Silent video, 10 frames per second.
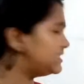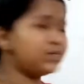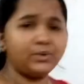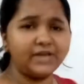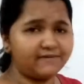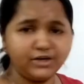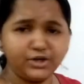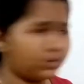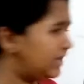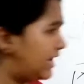you never
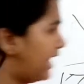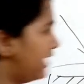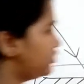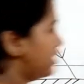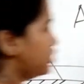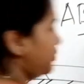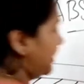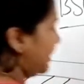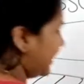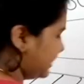drew the light ray to be like